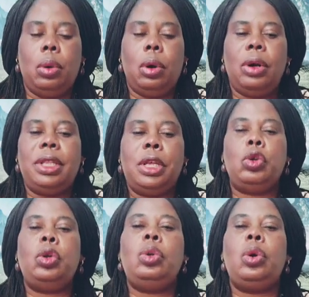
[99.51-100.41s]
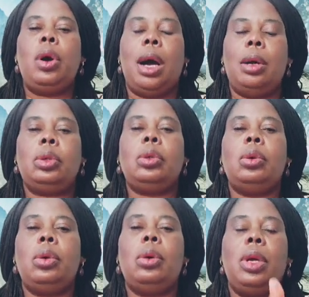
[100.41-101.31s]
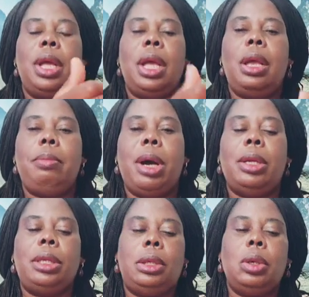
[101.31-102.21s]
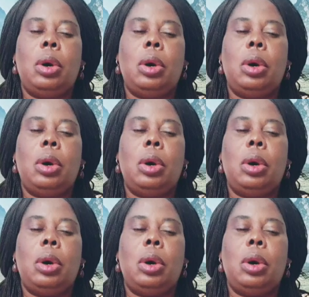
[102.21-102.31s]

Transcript: or they don't know how to go about it,